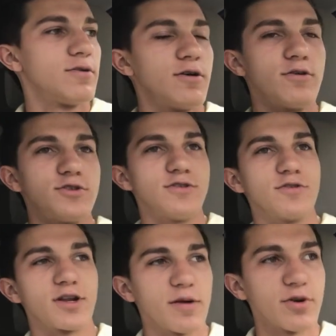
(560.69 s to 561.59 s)
I don't know. She's
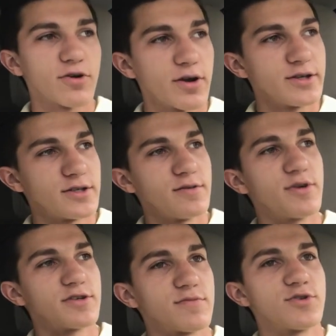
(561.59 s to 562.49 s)
looking at me crazy
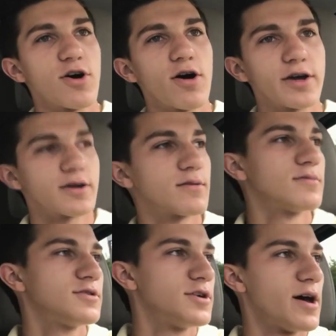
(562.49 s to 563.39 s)
because I'm
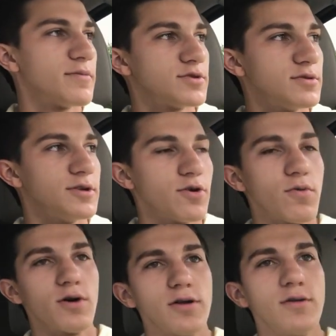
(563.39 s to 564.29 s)
talking to absolutely no
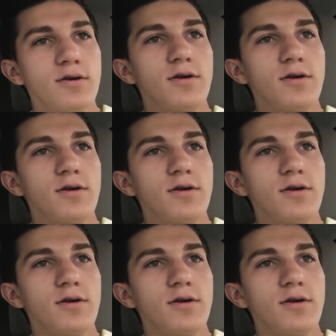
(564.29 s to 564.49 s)
one.